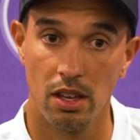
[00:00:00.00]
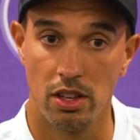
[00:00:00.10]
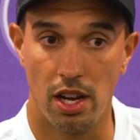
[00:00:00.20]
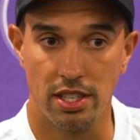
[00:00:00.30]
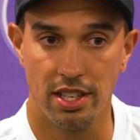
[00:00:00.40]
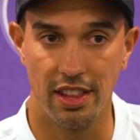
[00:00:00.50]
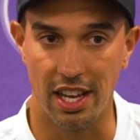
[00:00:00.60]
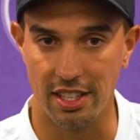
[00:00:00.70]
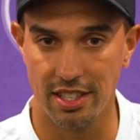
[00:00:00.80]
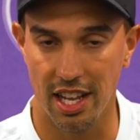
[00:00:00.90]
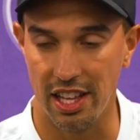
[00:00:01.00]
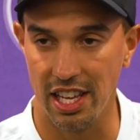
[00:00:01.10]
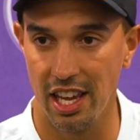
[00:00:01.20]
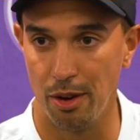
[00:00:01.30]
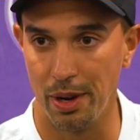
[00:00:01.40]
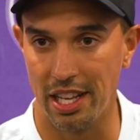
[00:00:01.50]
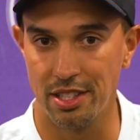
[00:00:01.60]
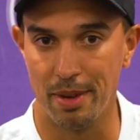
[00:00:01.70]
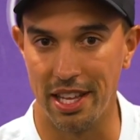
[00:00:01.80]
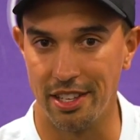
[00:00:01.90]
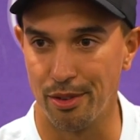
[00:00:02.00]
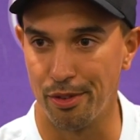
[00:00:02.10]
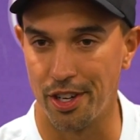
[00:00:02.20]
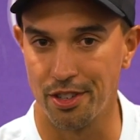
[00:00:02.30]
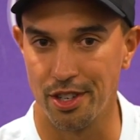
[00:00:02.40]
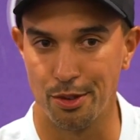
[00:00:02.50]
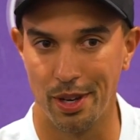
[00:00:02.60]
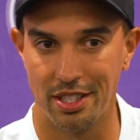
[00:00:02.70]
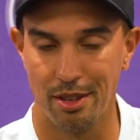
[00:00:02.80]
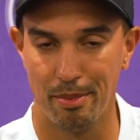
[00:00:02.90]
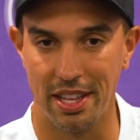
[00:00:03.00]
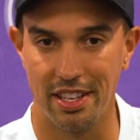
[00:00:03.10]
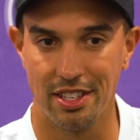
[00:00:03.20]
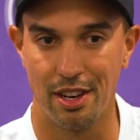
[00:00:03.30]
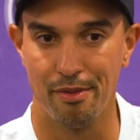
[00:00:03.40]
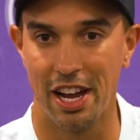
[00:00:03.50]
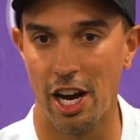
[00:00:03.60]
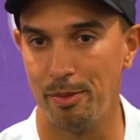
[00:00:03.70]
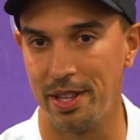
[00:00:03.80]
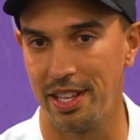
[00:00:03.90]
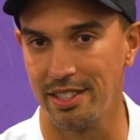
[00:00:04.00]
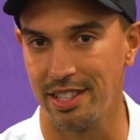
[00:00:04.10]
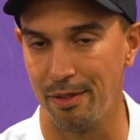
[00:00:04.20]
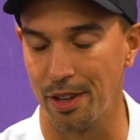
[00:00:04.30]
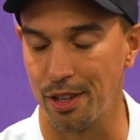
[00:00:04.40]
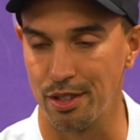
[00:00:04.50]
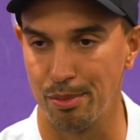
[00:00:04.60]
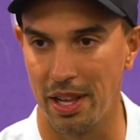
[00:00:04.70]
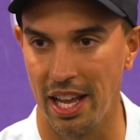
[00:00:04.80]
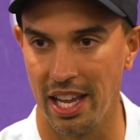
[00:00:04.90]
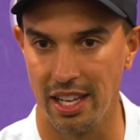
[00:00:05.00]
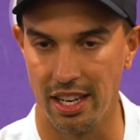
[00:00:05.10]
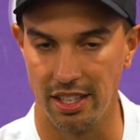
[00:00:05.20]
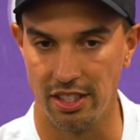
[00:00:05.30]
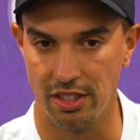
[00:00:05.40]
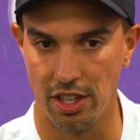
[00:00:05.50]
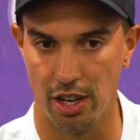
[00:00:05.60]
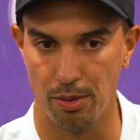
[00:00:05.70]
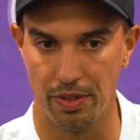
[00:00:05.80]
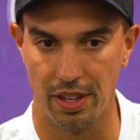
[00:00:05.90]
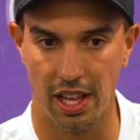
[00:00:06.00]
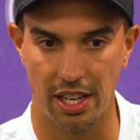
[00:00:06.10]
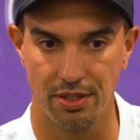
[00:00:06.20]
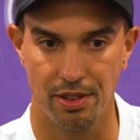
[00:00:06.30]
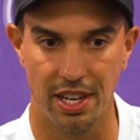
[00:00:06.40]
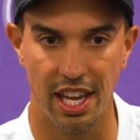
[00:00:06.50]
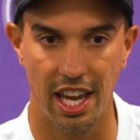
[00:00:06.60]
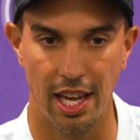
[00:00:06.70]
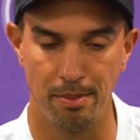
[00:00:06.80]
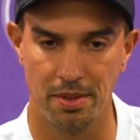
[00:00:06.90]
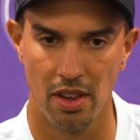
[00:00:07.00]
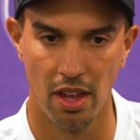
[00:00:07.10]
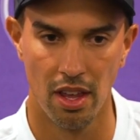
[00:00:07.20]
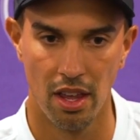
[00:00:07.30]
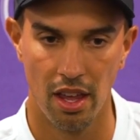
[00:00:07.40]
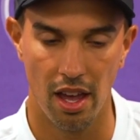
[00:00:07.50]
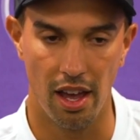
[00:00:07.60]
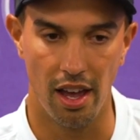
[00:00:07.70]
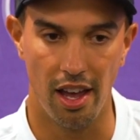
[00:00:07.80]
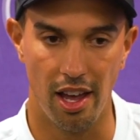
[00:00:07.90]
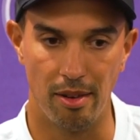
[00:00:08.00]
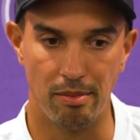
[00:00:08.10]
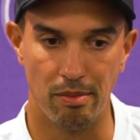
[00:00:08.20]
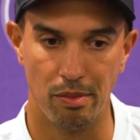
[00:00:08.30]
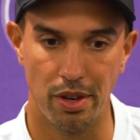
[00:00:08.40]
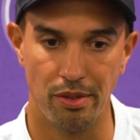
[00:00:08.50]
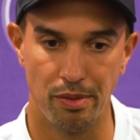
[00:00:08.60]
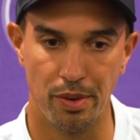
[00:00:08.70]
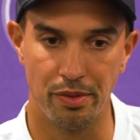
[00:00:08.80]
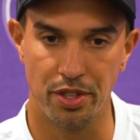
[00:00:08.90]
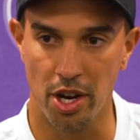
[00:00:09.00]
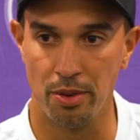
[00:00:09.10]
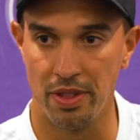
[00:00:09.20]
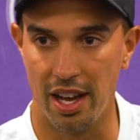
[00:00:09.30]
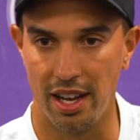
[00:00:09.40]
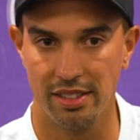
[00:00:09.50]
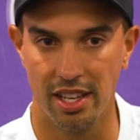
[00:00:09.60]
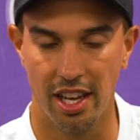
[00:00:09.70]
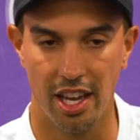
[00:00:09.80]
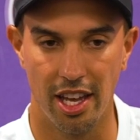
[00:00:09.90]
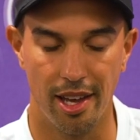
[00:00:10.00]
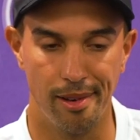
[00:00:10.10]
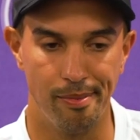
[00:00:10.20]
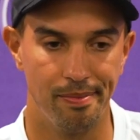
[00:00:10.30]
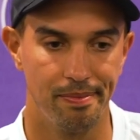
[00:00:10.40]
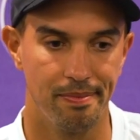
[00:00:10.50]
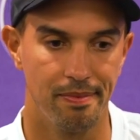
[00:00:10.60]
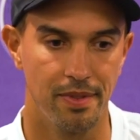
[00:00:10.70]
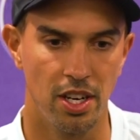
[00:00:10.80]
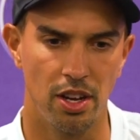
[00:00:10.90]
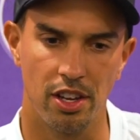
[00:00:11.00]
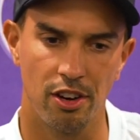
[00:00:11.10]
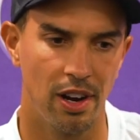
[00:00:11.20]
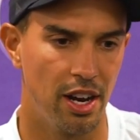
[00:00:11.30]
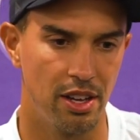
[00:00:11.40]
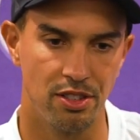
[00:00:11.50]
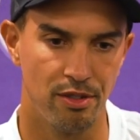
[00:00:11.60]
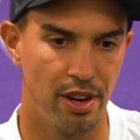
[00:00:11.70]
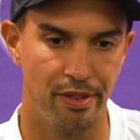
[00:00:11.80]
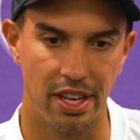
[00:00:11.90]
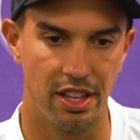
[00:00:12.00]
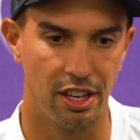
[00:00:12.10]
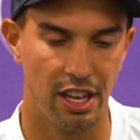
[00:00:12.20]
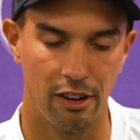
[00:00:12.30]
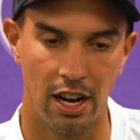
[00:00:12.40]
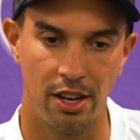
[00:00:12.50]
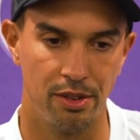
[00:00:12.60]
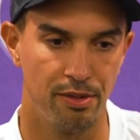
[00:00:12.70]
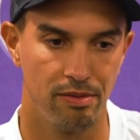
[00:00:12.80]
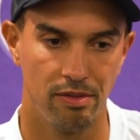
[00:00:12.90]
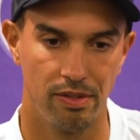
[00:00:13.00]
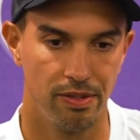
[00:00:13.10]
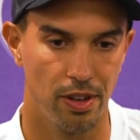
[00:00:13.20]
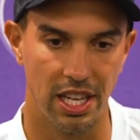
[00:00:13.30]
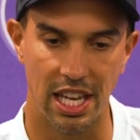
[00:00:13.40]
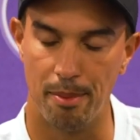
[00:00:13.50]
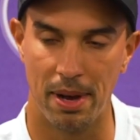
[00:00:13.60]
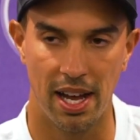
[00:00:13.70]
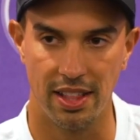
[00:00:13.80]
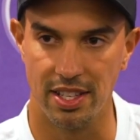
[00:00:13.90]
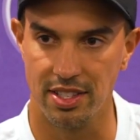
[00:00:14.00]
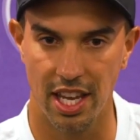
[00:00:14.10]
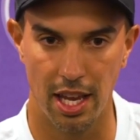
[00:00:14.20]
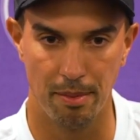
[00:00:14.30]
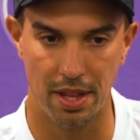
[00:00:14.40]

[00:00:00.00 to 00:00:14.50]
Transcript: No, I said that at the start of the year. We had to make this a fortress. We had to make this an environment that's difficult to play in. And, you know, with the last three games, um, we've we've shown that. Um, you know the crowd are terrific. The crowd fully get behind the team.